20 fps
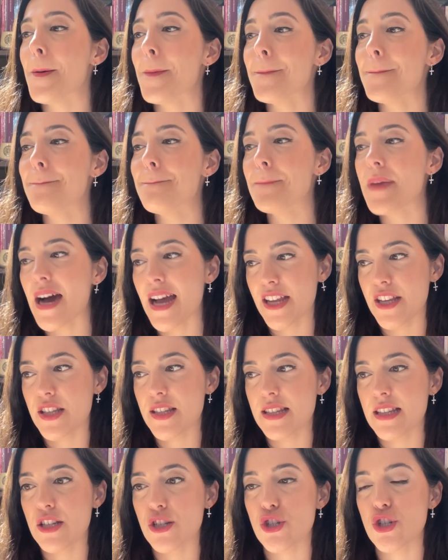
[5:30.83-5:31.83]

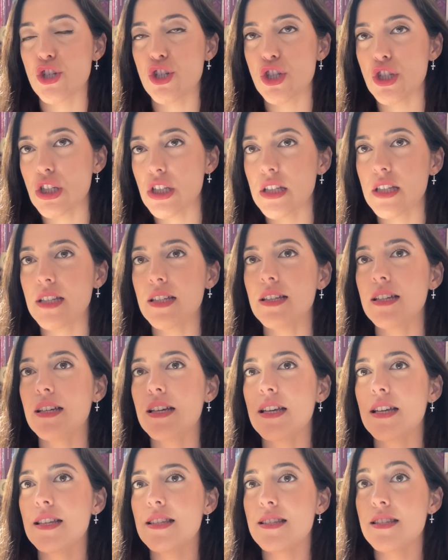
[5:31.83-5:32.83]
but she
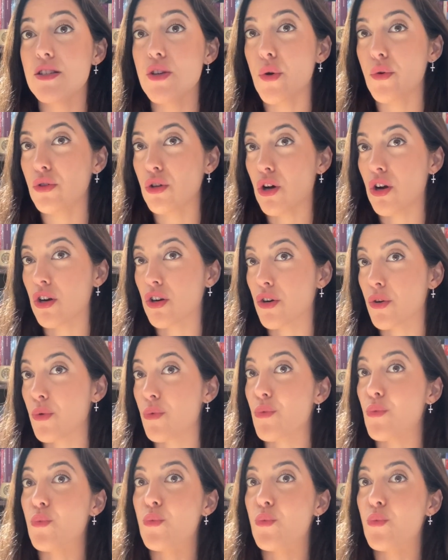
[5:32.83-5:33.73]
is no longer